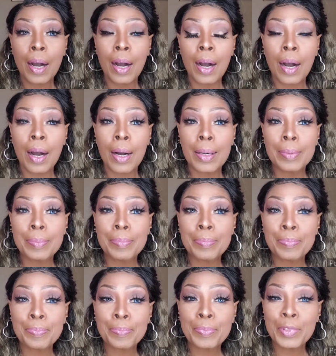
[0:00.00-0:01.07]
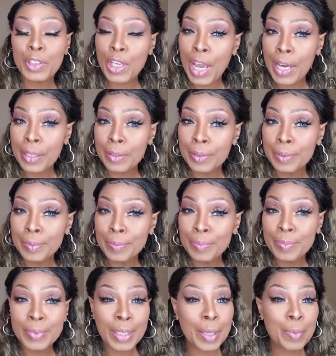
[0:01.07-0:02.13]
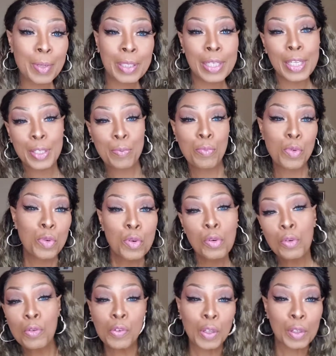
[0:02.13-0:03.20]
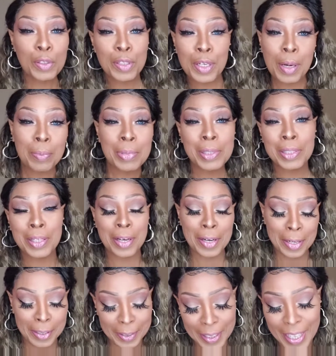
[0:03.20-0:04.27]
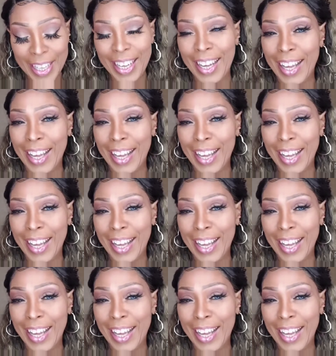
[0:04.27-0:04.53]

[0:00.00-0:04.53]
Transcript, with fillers: um channel. Come on, let's move those numbers, y'all.